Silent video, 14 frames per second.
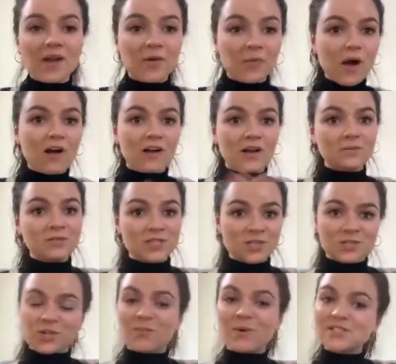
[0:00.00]
and welcome to
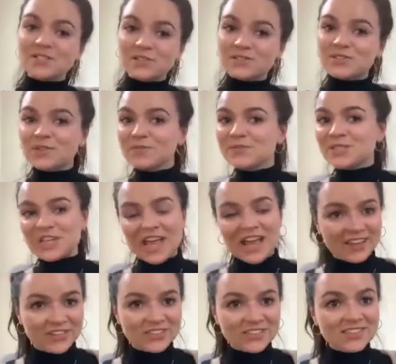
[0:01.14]
Dermoi's YouTube
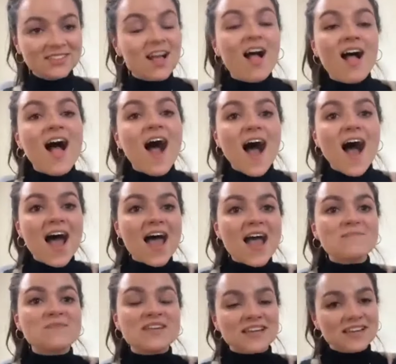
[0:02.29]
channel.
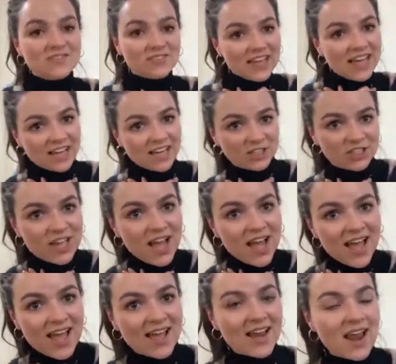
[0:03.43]
I'm Eve
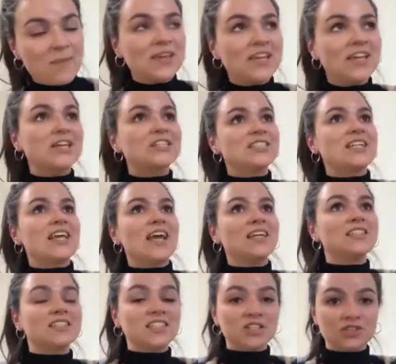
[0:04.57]
Kasha, and I'm here today
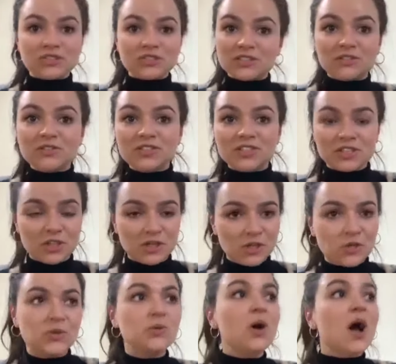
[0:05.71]
to introduce to
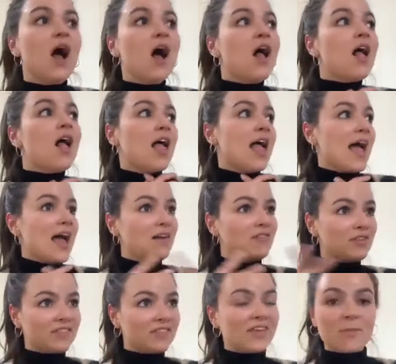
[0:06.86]
you
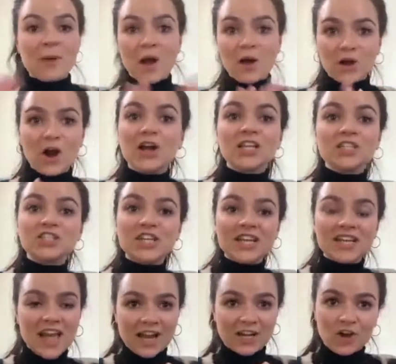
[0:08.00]
everything about
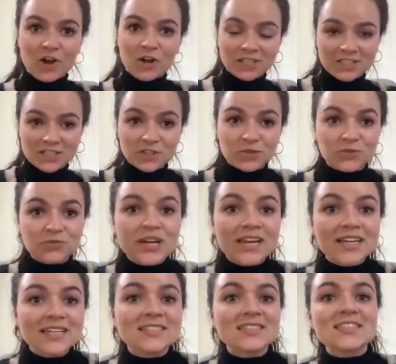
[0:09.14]
collagen and collagen
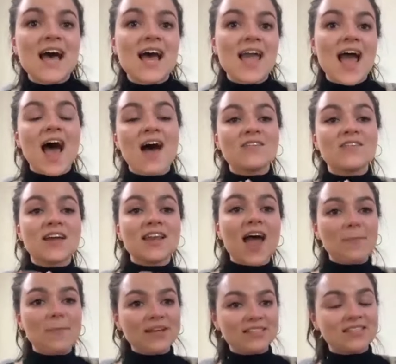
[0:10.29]
drinks. I have an
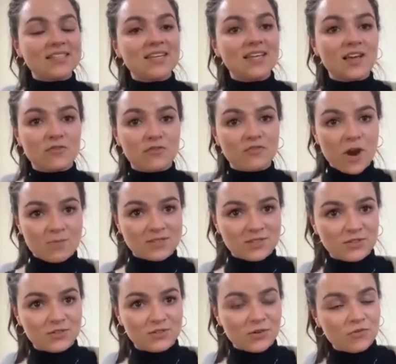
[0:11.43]
MSc in
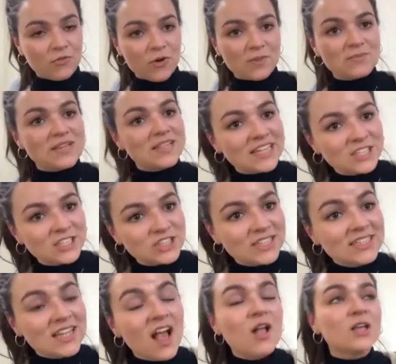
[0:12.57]
pharmaceutical
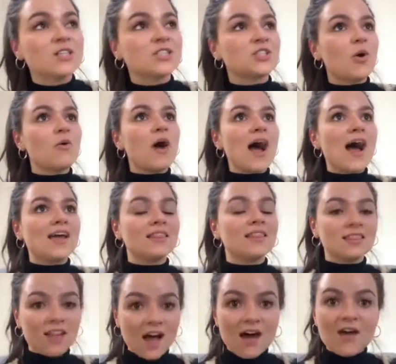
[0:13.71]
formulation, so I
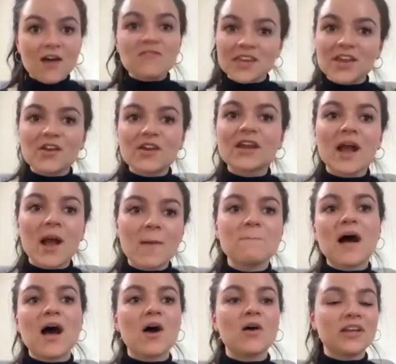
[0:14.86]
love hearing
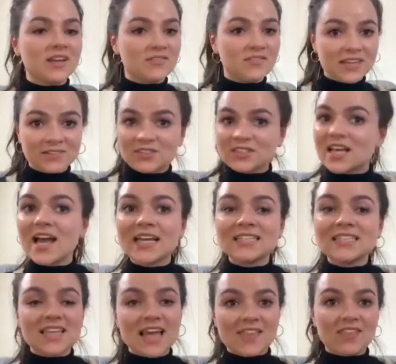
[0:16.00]
about innovative
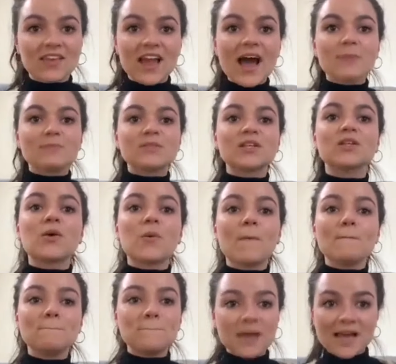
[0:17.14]
science and the absolute
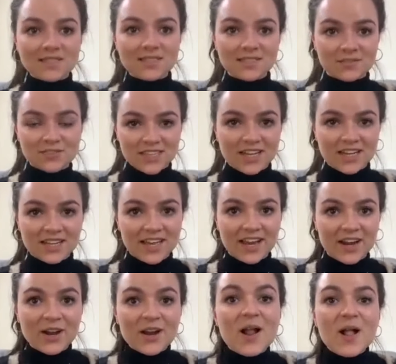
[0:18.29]
best of
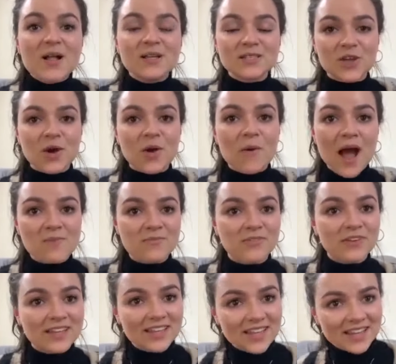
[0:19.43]
skincare. So I'm
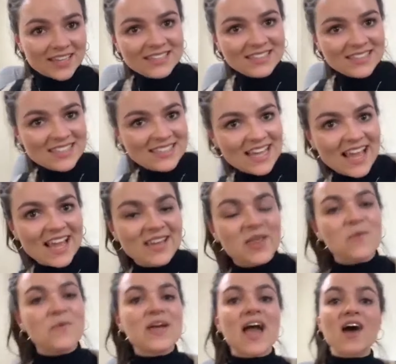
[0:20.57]
really lucky today
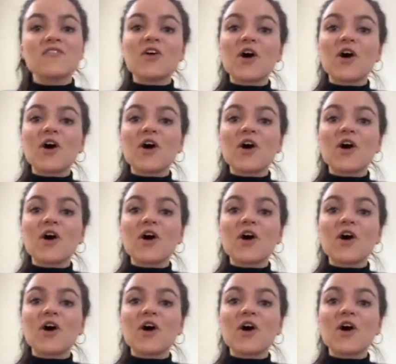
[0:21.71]
that we have